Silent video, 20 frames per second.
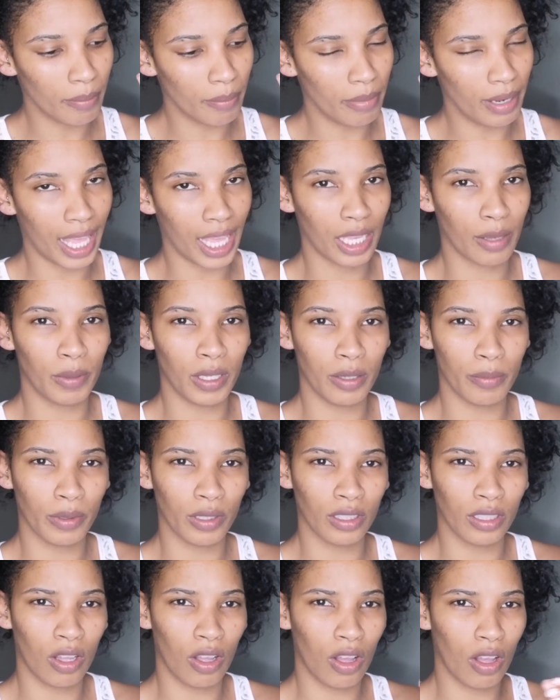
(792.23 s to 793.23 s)
black
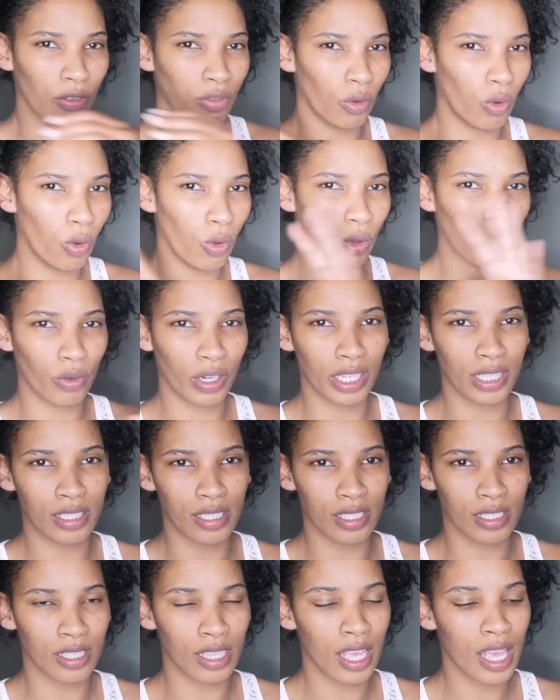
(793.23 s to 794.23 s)
people of all
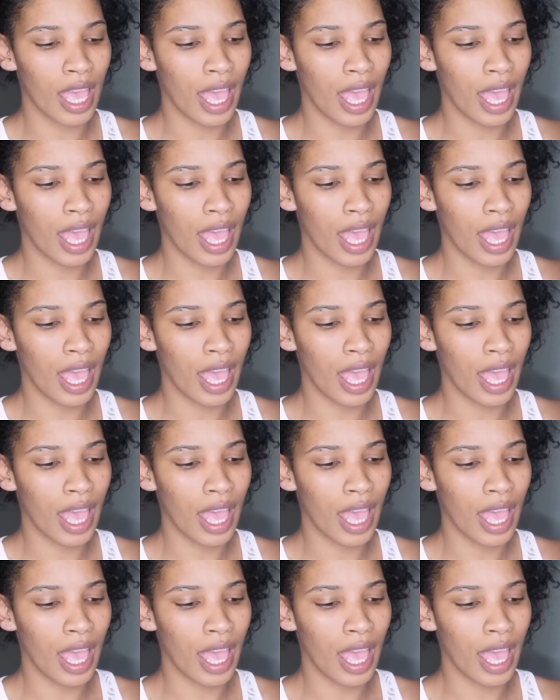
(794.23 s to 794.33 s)
races.